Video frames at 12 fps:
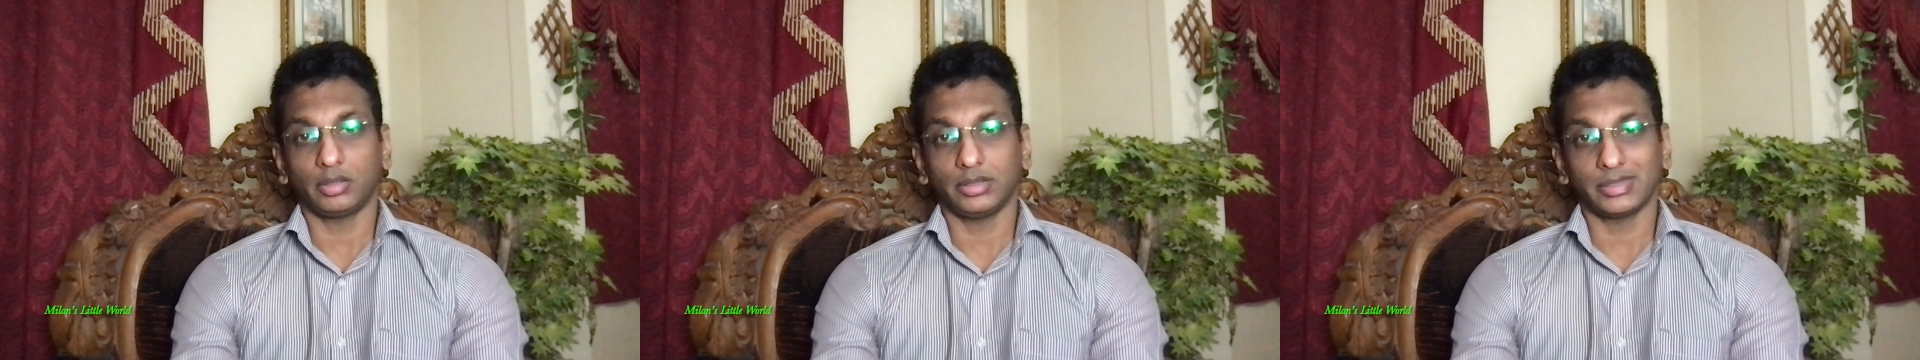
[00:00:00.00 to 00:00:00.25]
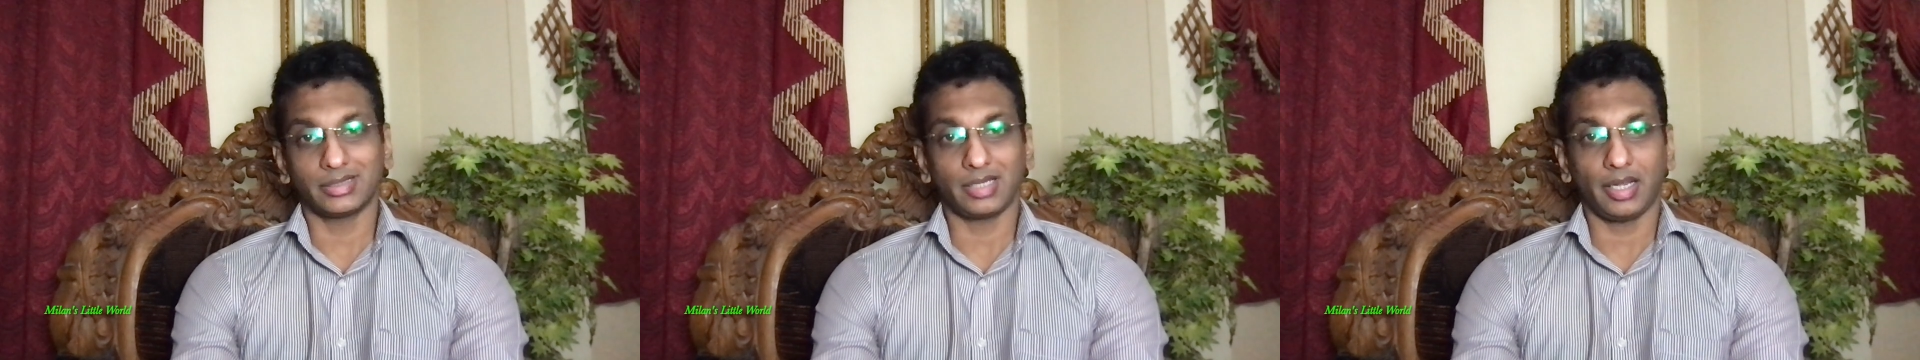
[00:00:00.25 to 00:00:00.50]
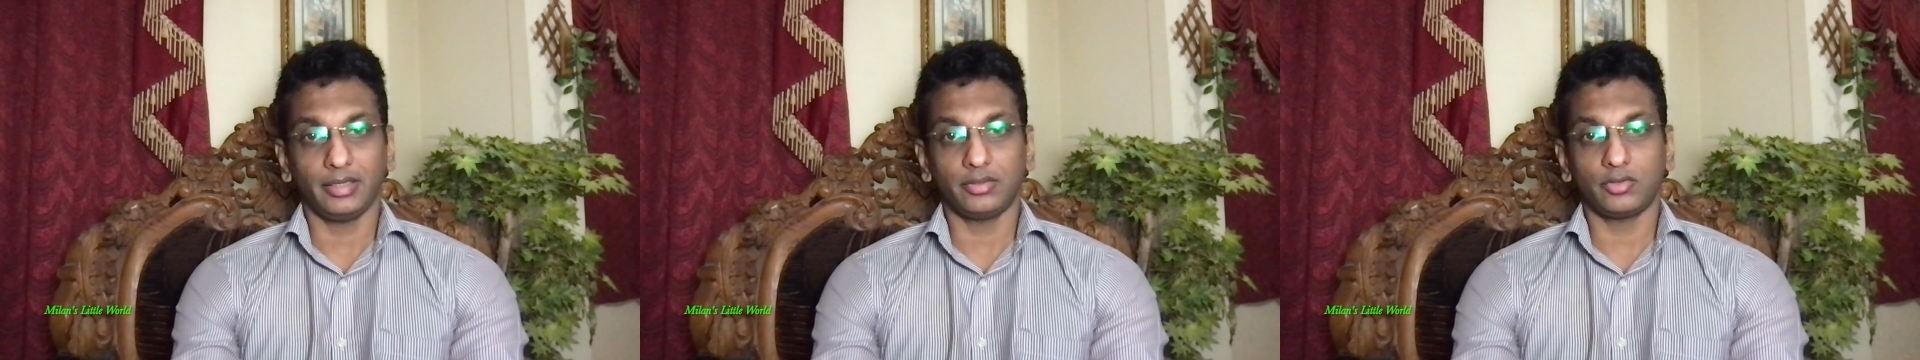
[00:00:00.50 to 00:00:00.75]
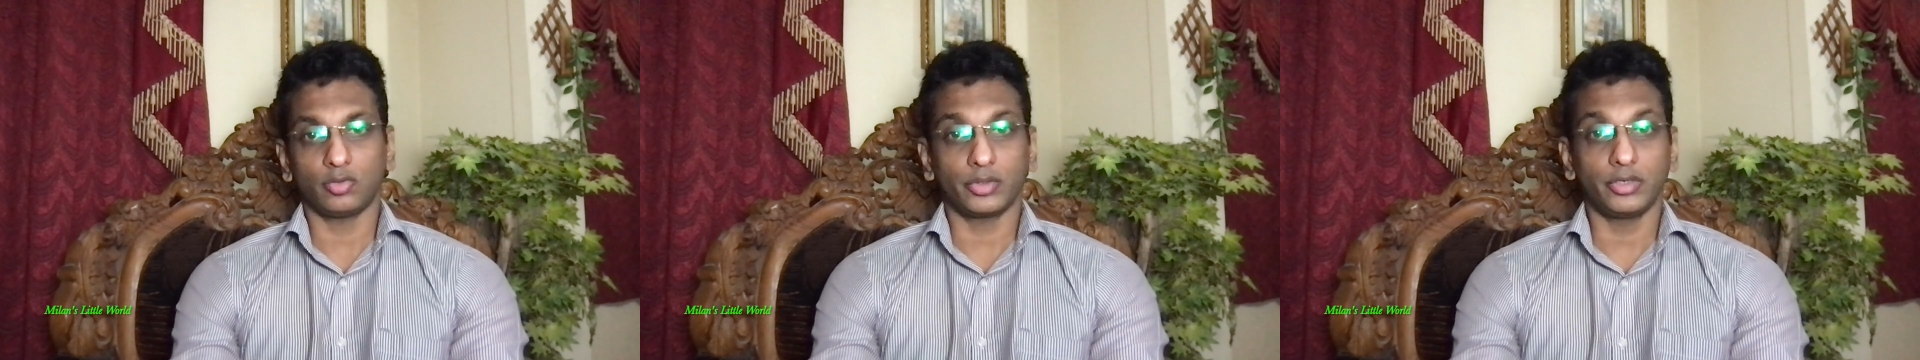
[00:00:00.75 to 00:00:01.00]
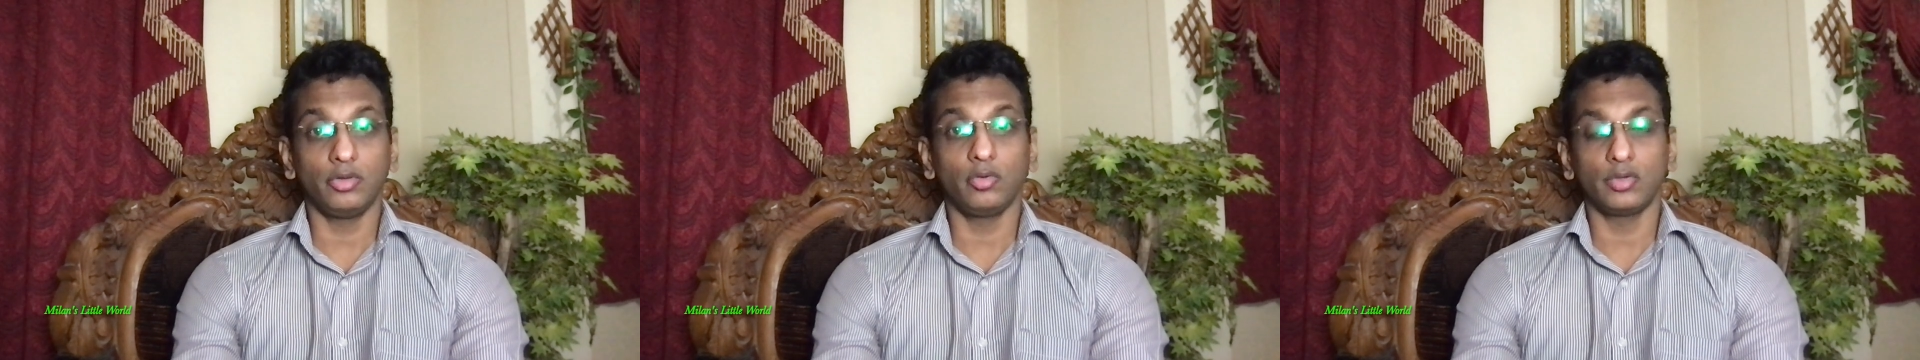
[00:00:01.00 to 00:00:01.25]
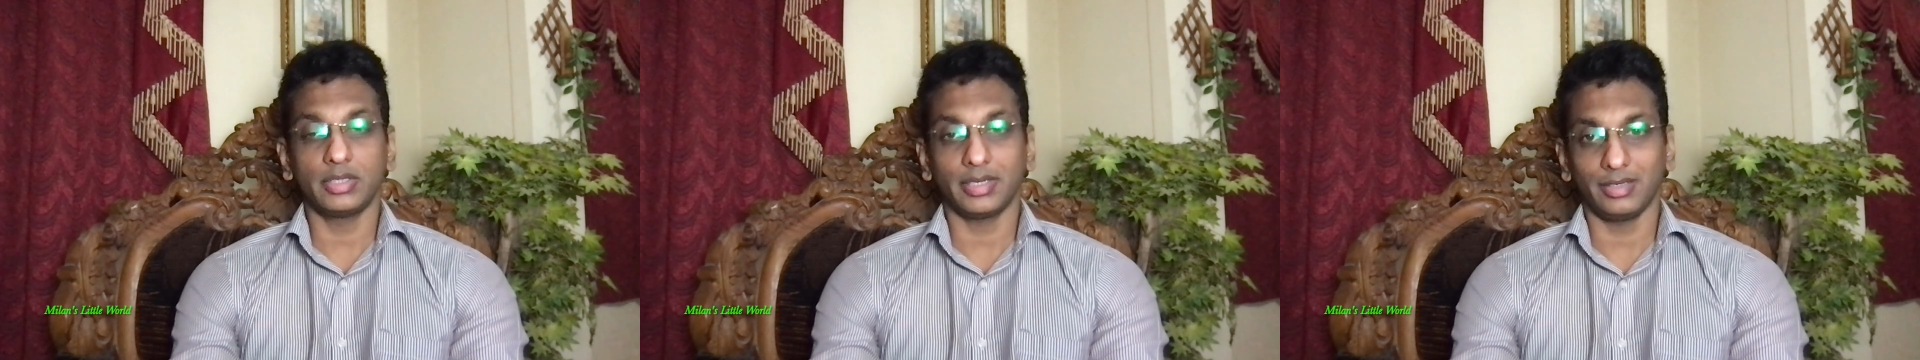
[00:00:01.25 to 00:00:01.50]
the site to
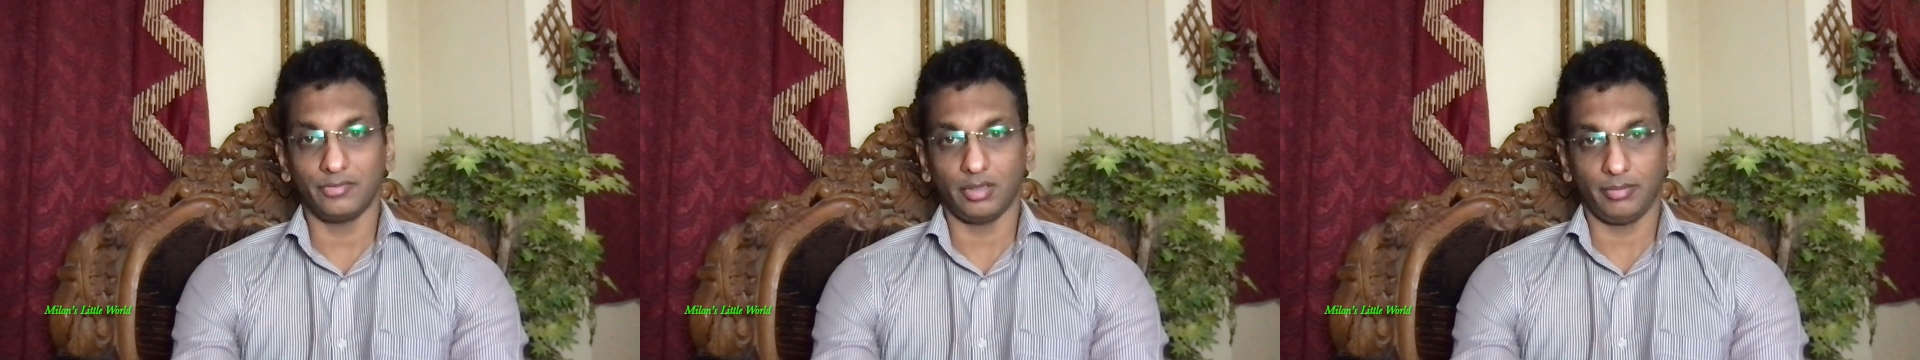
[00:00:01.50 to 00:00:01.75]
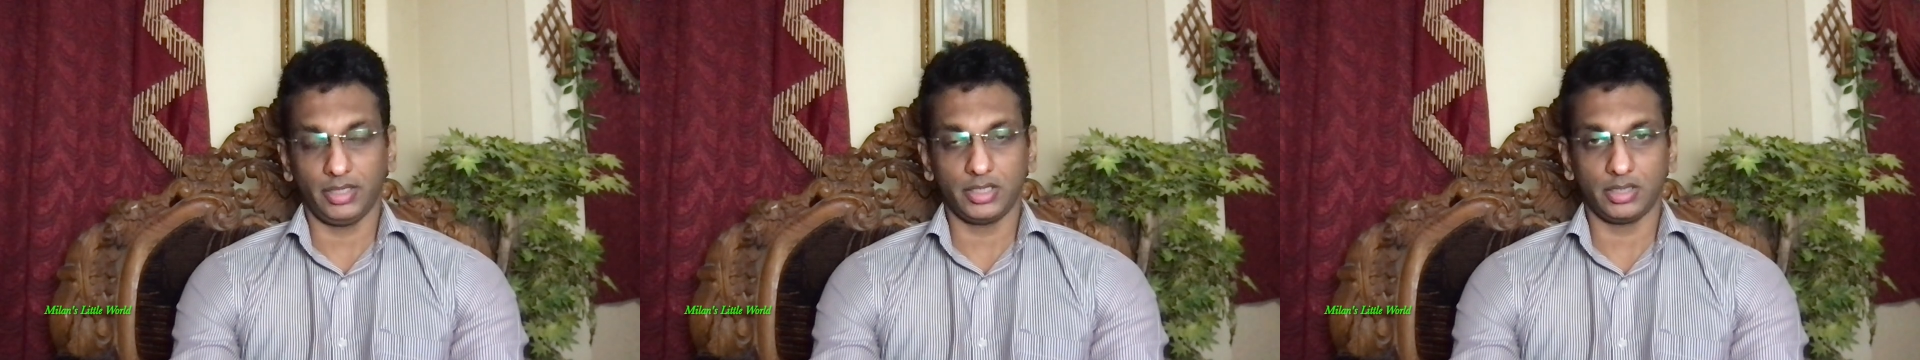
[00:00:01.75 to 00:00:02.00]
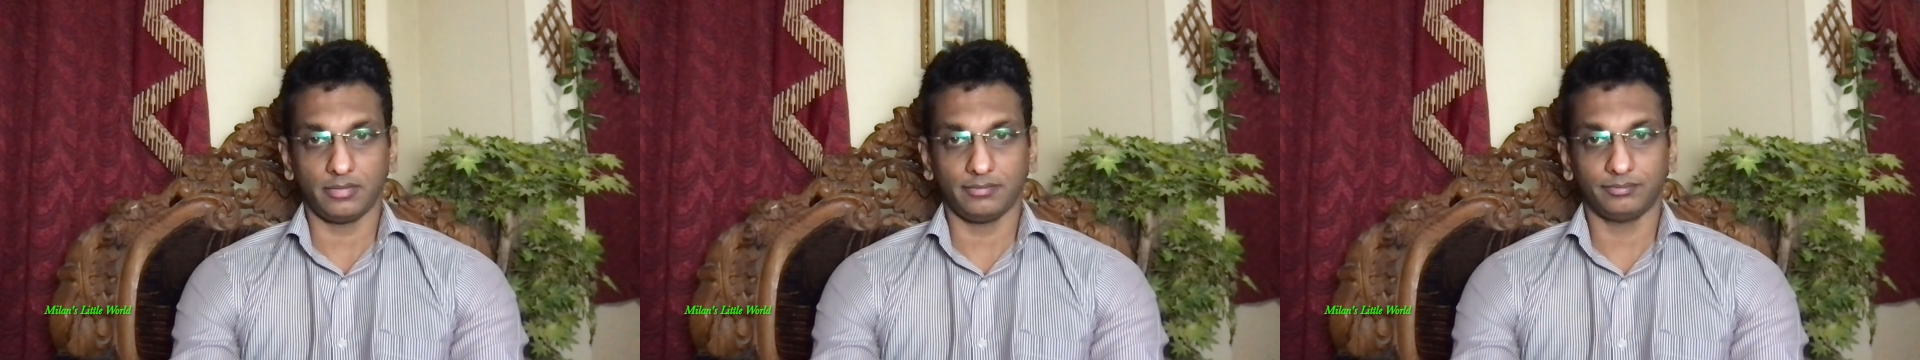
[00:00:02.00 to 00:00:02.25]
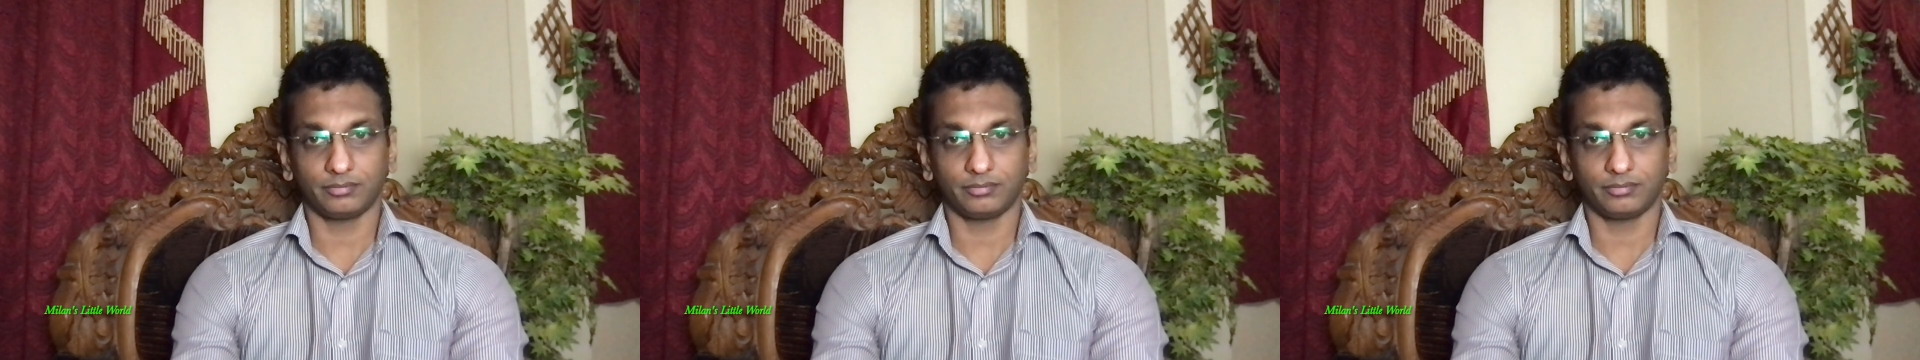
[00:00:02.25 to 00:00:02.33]
reduce the inflammation,